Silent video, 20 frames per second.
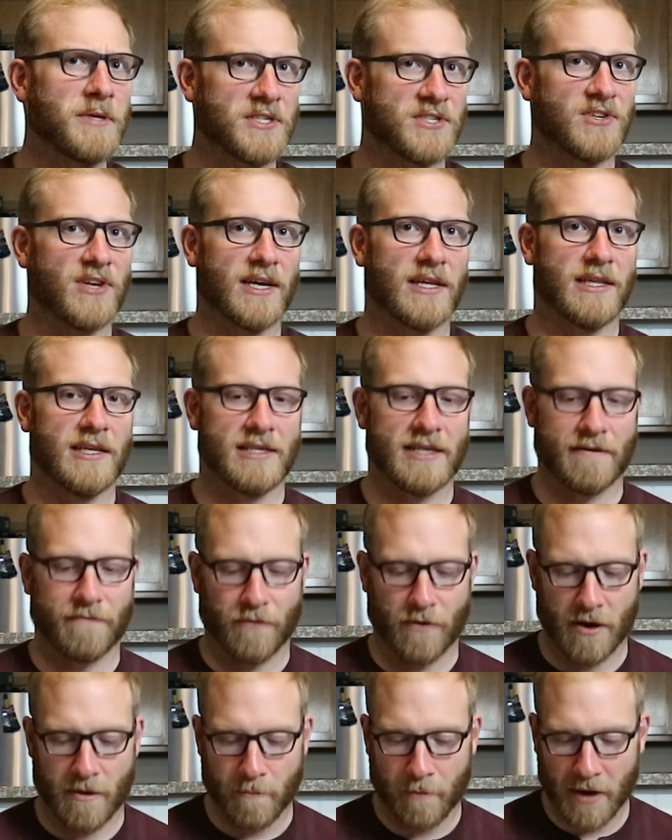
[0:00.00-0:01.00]
be slightly
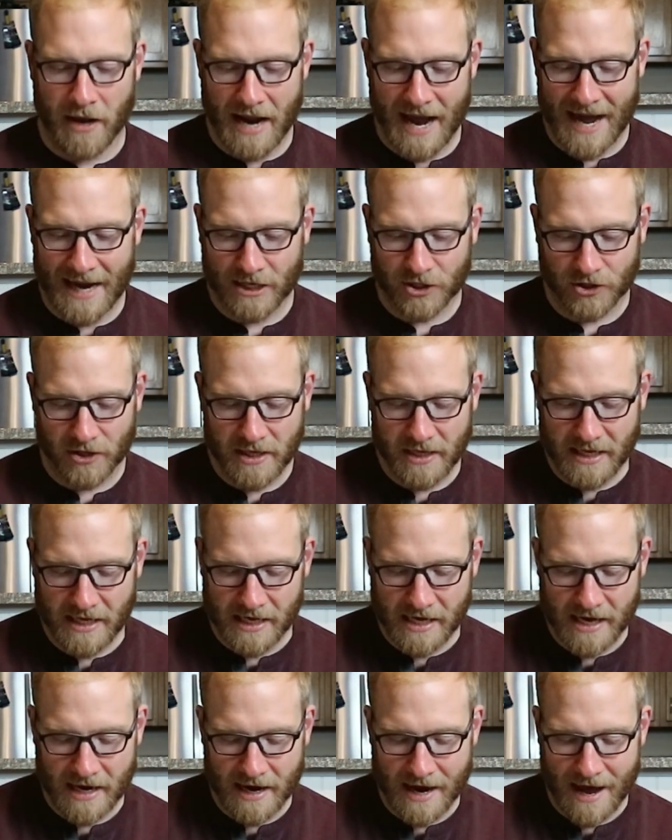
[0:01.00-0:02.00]
different, but actually the
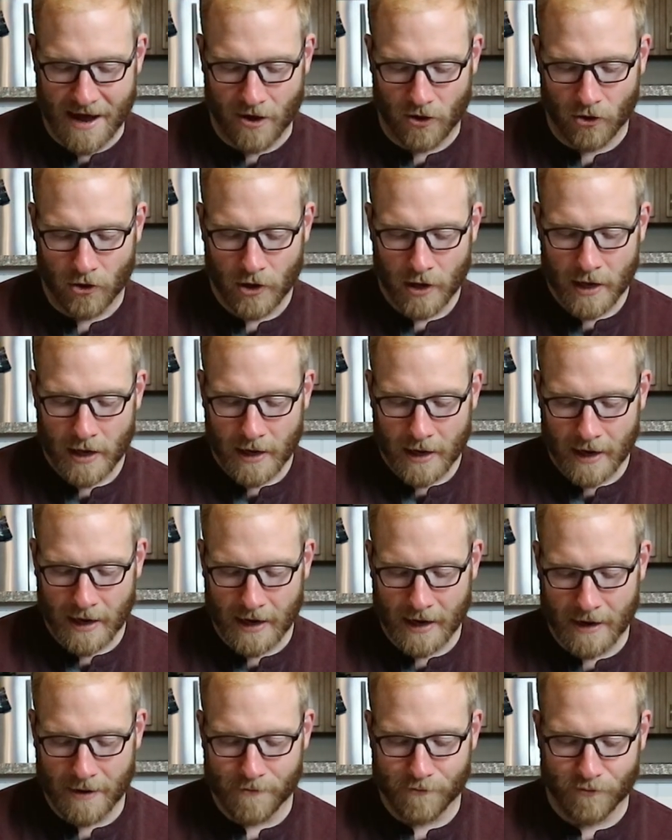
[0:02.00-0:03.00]
E&L,
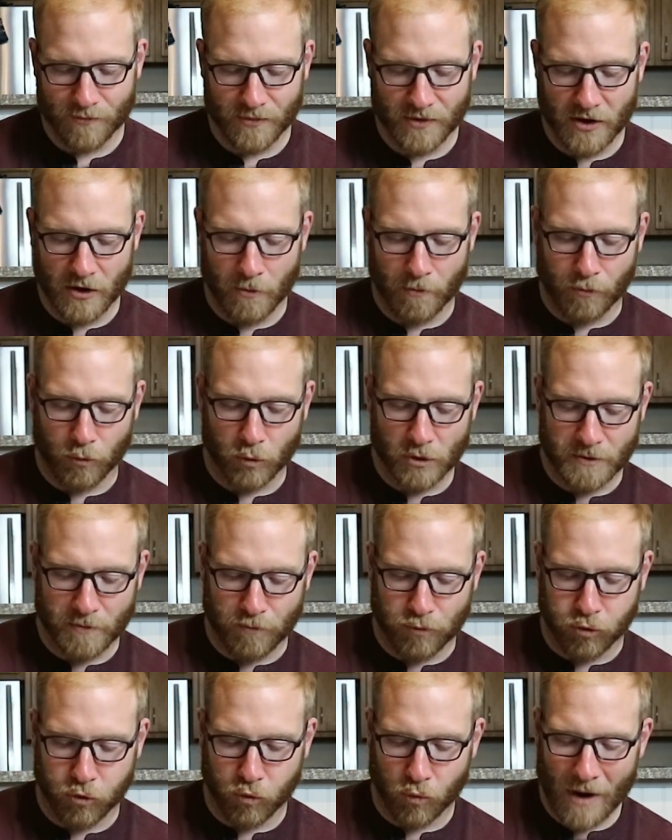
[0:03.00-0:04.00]
was
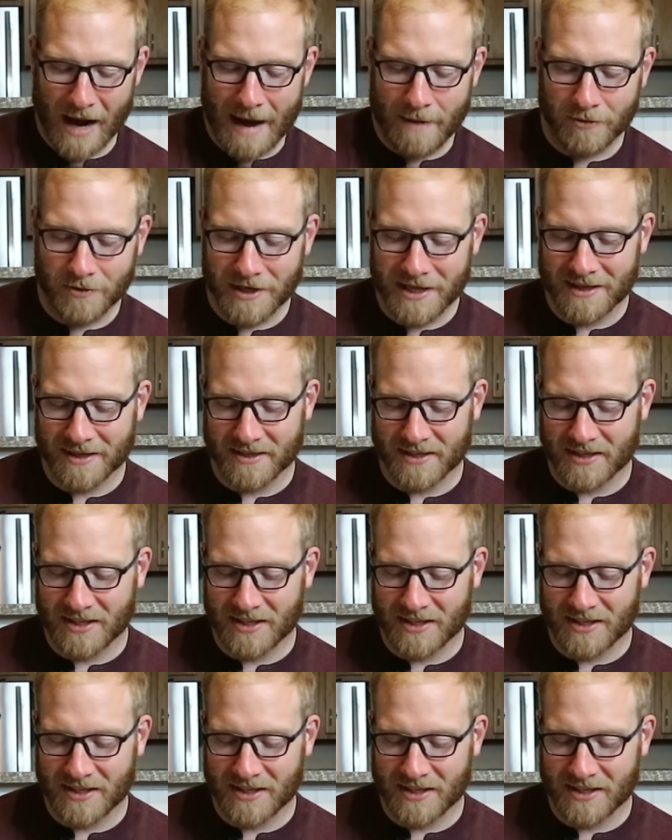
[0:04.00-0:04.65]
probably the